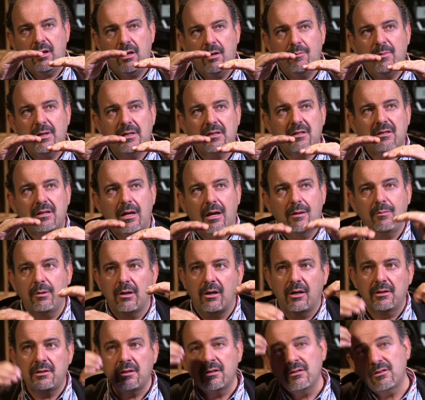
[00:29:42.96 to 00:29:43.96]
image
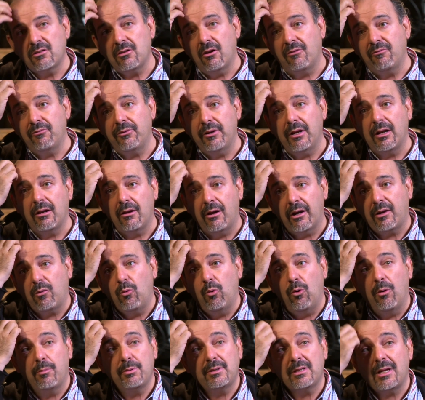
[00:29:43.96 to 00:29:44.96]
stabilizing software like
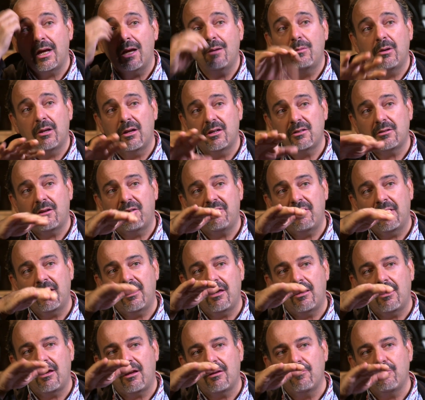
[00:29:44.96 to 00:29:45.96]
Warp Stabilize, I
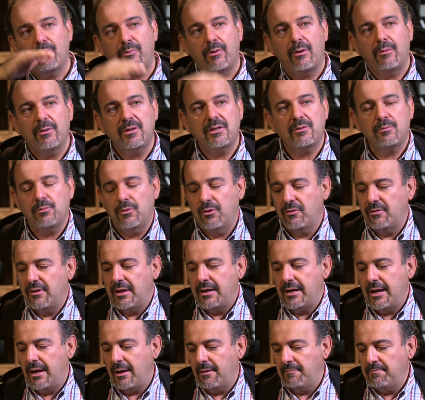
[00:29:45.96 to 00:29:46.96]
think you can probably smooth
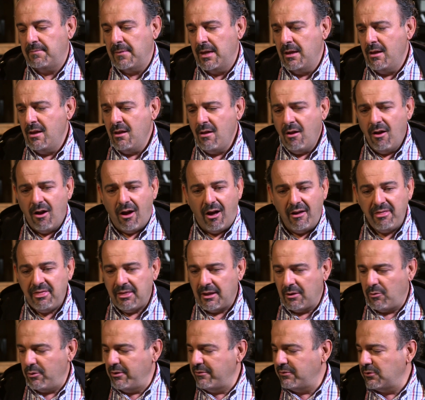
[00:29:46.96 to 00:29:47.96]
that out. I
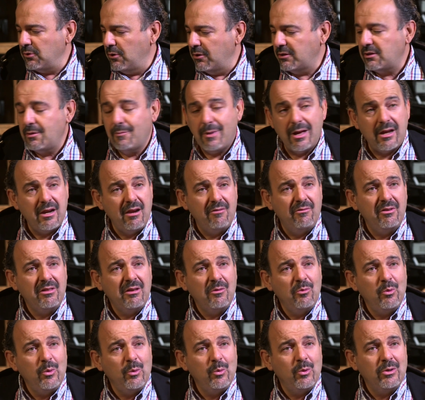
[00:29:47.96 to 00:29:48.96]
think we've talked about
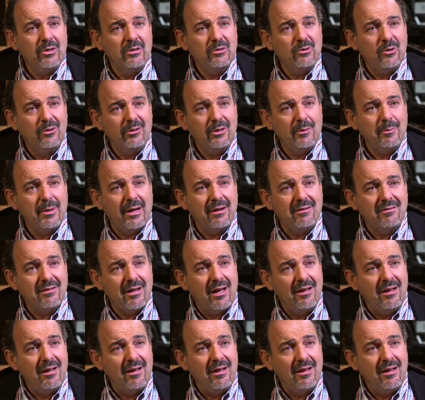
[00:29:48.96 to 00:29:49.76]
everything we want to talk about.